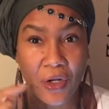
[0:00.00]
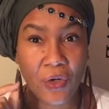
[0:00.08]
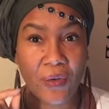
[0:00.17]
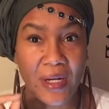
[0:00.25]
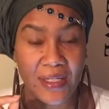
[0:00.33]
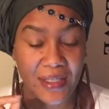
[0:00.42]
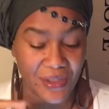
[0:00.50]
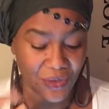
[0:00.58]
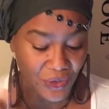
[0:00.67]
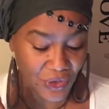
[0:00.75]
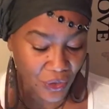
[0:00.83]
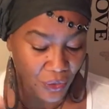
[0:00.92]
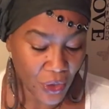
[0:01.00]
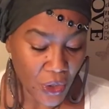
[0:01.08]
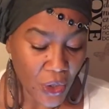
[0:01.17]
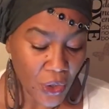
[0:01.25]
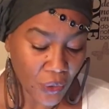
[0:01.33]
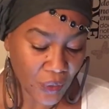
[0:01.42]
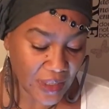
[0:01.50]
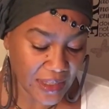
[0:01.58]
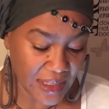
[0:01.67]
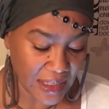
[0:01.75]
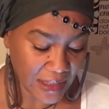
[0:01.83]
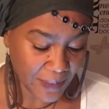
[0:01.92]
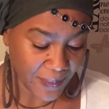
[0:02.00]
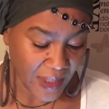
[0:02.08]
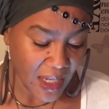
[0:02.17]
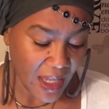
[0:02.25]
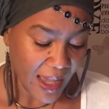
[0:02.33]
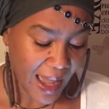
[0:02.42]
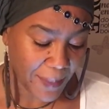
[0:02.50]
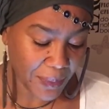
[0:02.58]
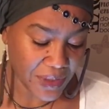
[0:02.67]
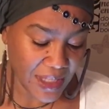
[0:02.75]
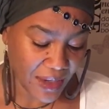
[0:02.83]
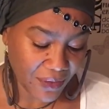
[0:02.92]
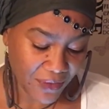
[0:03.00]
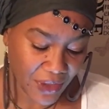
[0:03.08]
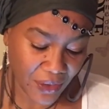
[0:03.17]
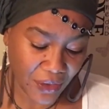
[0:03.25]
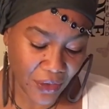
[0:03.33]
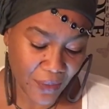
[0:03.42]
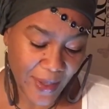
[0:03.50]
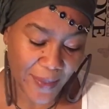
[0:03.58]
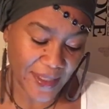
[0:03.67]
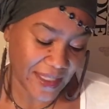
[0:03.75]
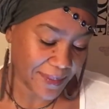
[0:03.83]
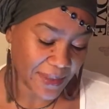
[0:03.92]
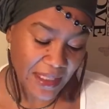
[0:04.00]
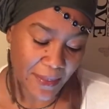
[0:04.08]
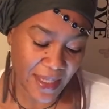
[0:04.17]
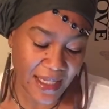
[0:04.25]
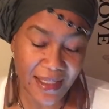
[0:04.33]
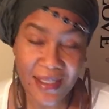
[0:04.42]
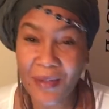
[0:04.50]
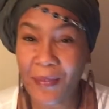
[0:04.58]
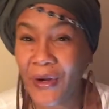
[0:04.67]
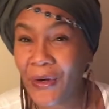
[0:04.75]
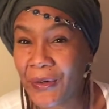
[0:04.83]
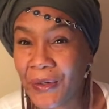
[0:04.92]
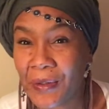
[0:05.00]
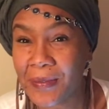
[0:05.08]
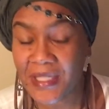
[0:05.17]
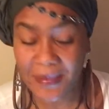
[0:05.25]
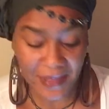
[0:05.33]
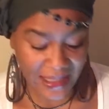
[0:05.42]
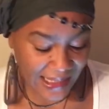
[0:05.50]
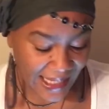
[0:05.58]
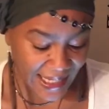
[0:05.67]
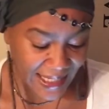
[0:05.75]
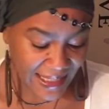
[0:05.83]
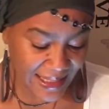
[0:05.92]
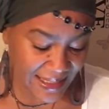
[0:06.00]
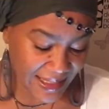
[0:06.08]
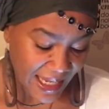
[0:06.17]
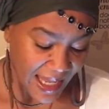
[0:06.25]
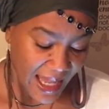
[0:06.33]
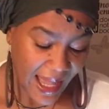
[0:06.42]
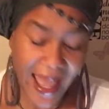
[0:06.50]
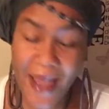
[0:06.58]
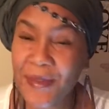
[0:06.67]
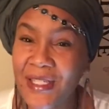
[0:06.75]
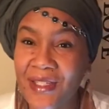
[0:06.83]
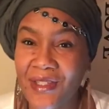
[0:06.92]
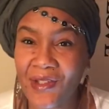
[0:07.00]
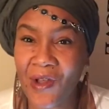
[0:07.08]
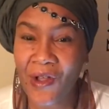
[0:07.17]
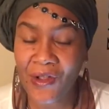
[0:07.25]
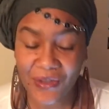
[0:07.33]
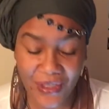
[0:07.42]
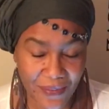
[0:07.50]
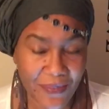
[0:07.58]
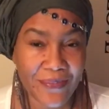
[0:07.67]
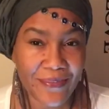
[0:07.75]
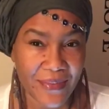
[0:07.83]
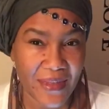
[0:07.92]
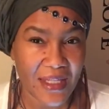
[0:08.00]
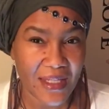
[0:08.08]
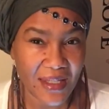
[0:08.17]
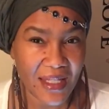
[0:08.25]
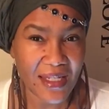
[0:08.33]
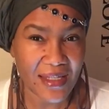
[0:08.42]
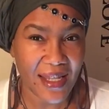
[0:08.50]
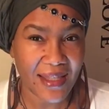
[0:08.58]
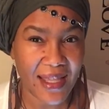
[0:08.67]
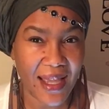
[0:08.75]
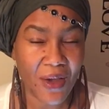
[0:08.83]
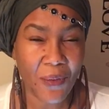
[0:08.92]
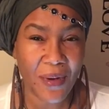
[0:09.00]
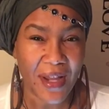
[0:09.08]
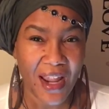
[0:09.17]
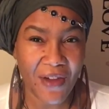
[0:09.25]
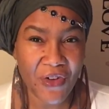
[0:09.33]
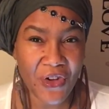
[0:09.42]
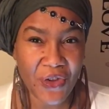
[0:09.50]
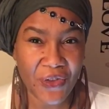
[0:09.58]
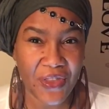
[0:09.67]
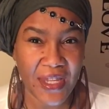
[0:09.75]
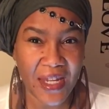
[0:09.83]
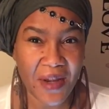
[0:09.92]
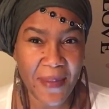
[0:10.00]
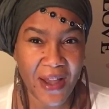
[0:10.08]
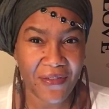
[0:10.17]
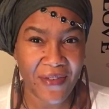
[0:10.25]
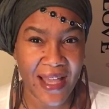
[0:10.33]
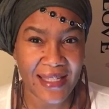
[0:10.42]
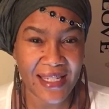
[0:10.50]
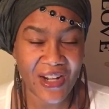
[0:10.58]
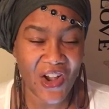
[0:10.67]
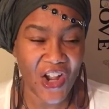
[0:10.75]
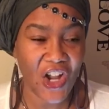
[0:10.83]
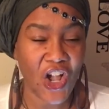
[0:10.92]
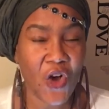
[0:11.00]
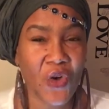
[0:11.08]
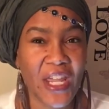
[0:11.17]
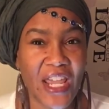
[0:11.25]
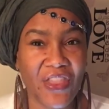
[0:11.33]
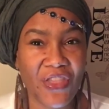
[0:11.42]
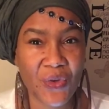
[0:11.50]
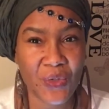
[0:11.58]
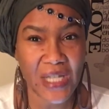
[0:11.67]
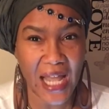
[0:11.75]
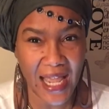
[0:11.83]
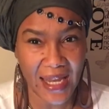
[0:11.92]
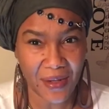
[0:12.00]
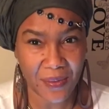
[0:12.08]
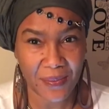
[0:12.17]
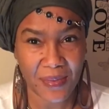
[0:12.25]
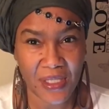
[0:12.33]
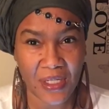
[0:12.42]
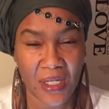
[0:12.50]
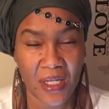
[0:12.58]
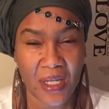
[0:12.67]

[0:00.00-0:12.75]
a great deal. So green tea, apple cider vinegar, maybe some lemons, some herbs, some clays, Epsom salt, things like that. Whatever you're thinking about fasting on, go get those items.